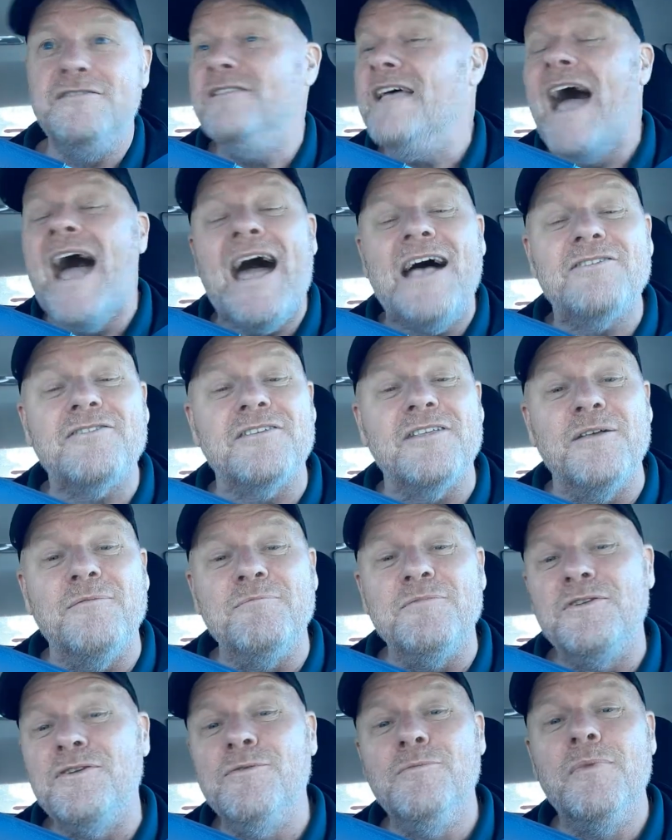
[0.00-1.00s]
Ask them,
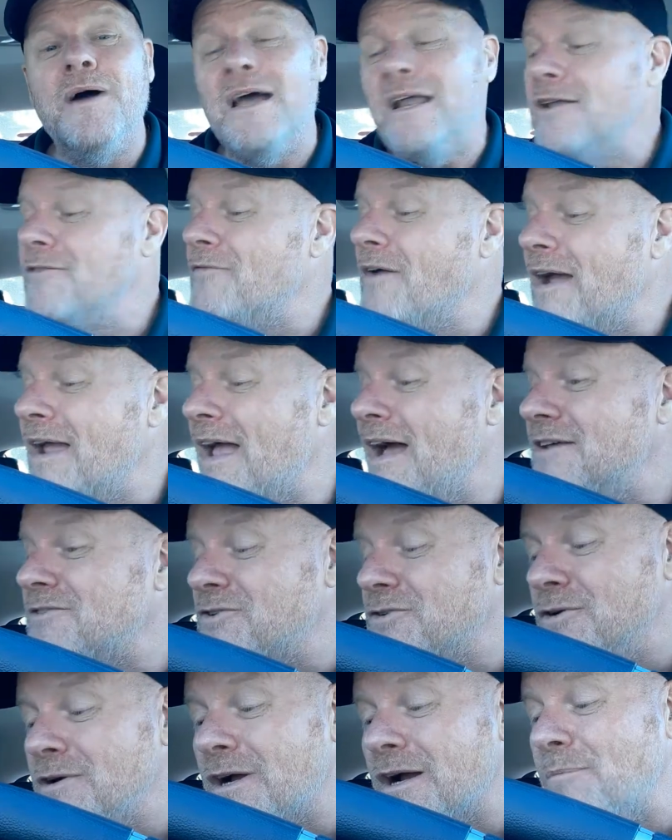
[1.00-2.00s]
do you mind if I
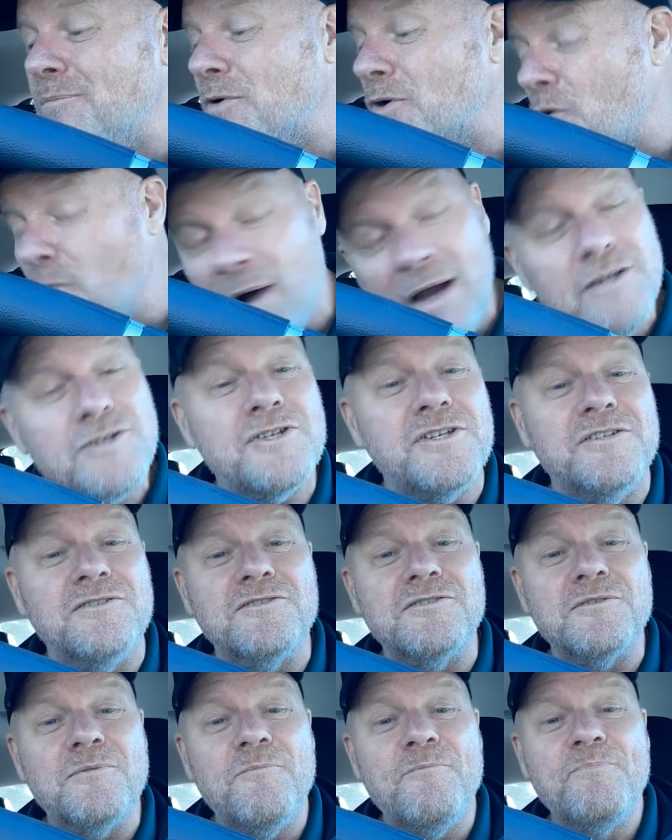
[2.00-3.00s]
ask you a couple
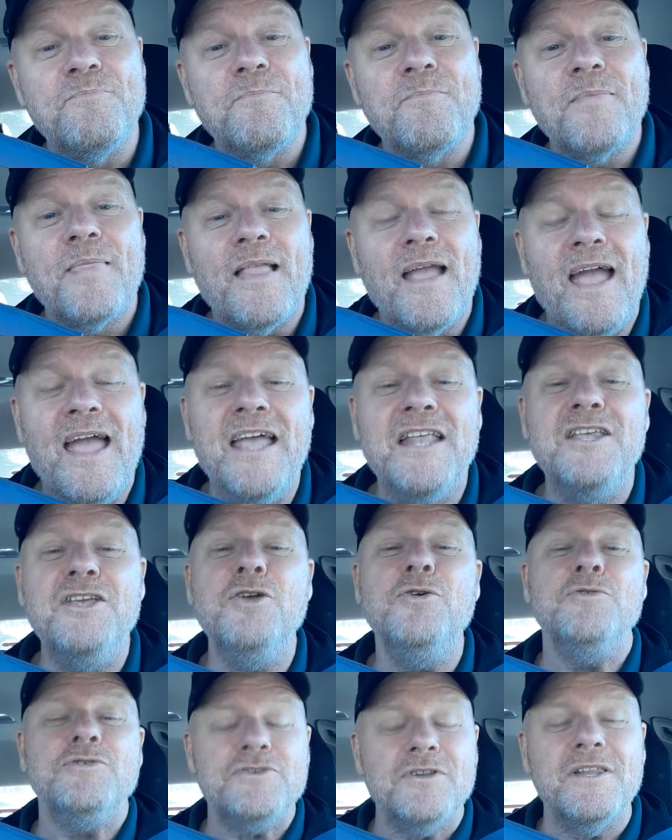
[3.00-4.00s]
questions? And
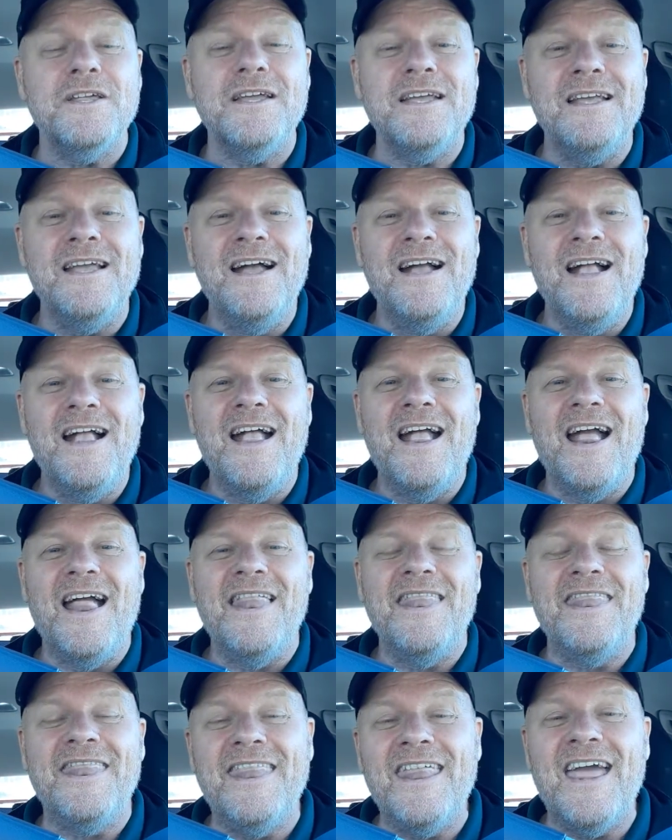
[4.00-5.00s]
usually
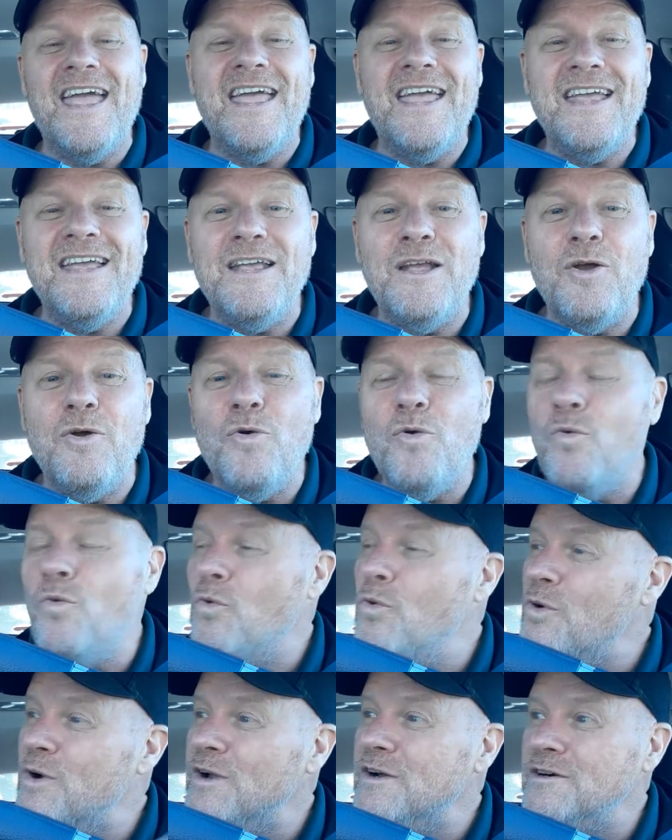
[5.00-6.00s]
they
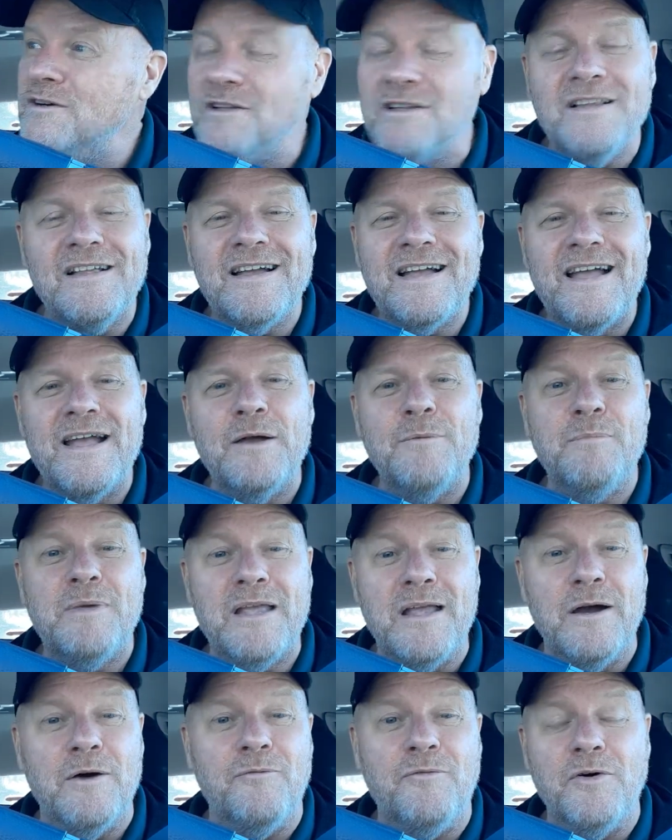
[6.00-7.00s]
will
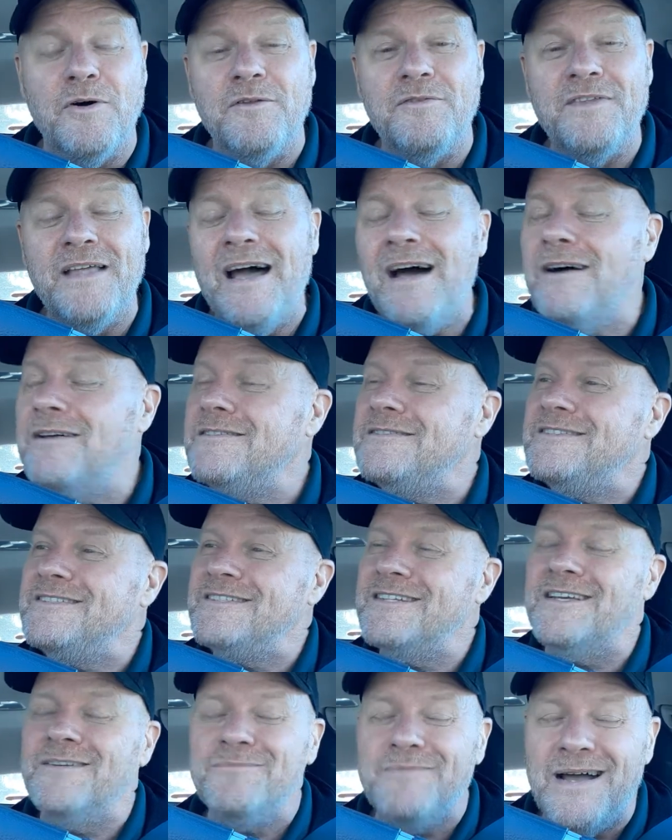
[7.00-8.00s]
be helpful. Now,
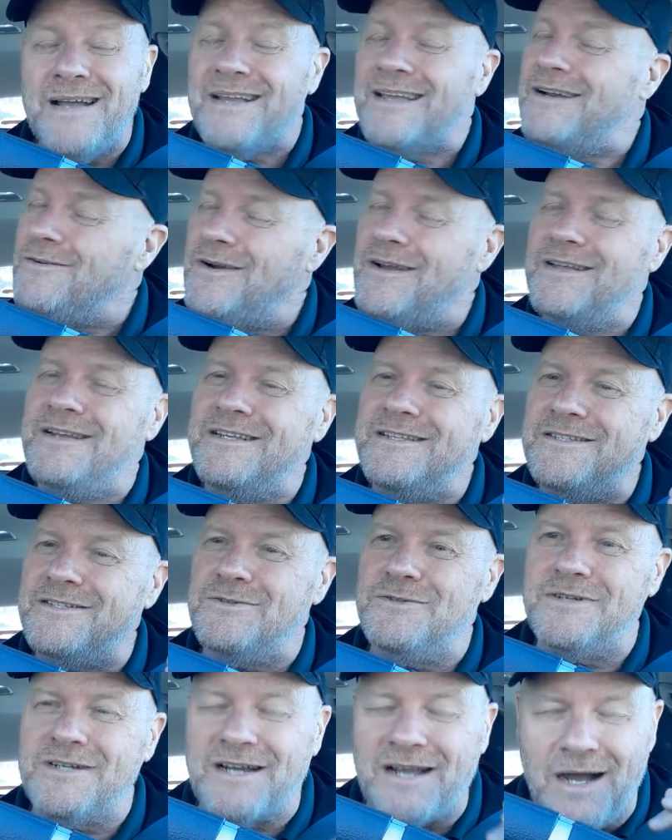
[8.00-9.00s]
you might get to run
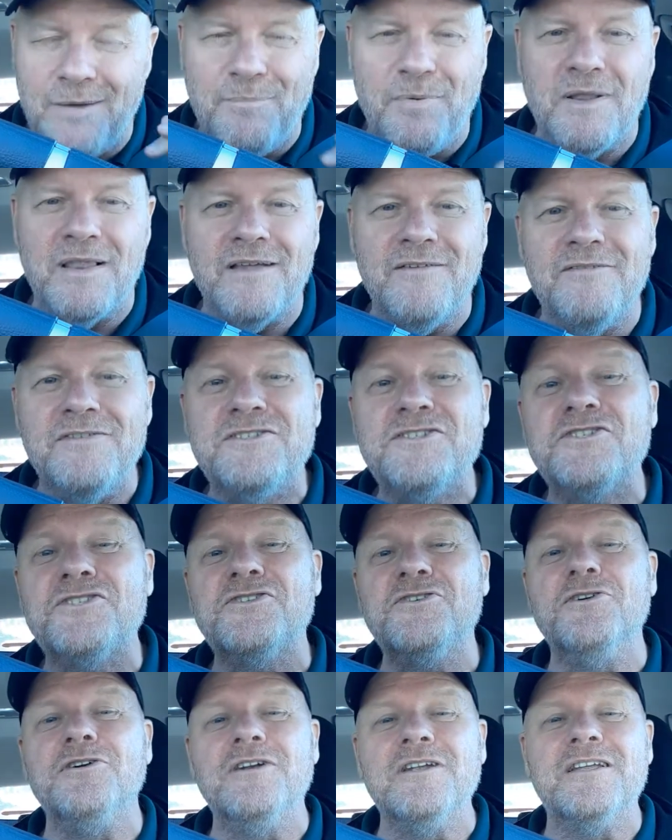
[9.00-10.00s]
into a couple of
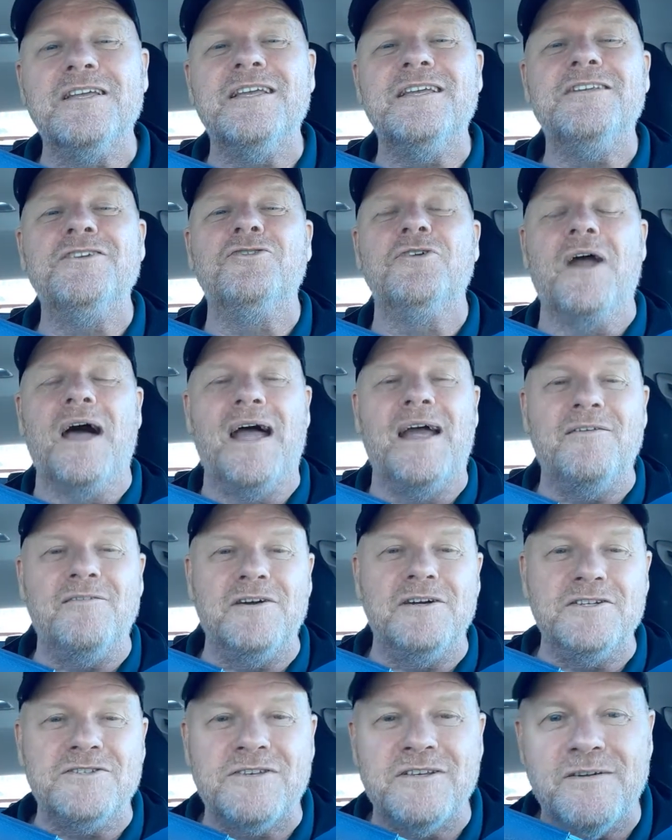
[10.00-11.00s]
surly
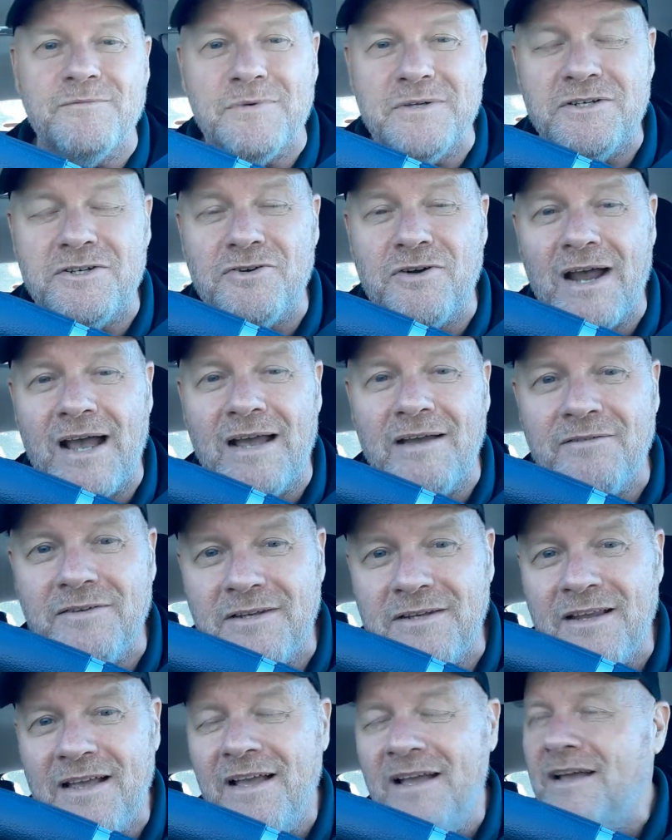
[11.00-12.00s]
drivers that have been
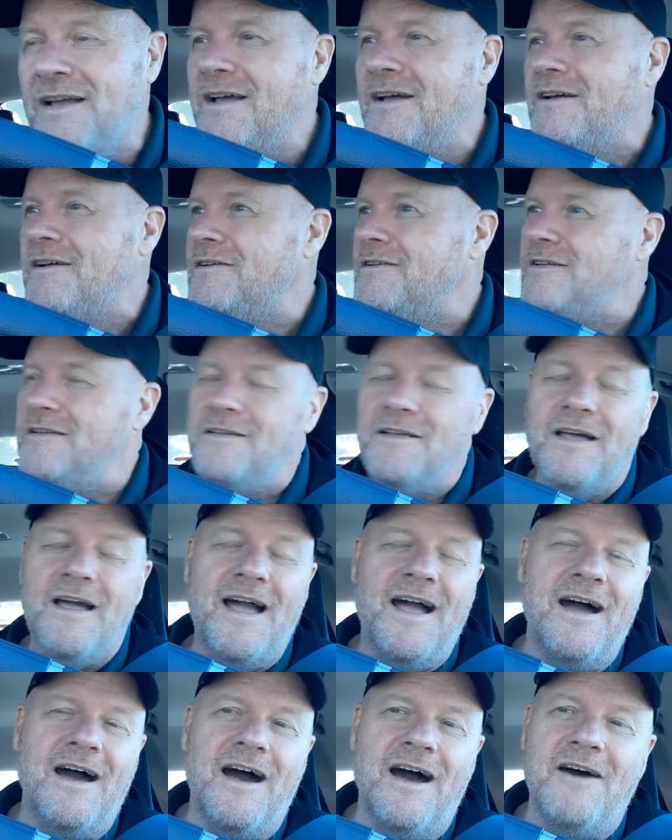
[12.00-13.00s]
driving
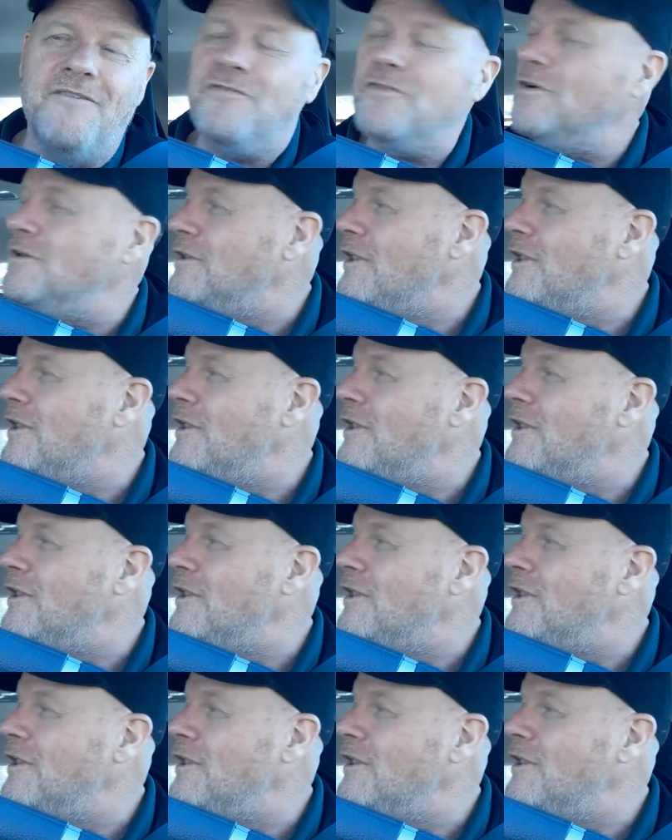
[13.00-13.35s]
for a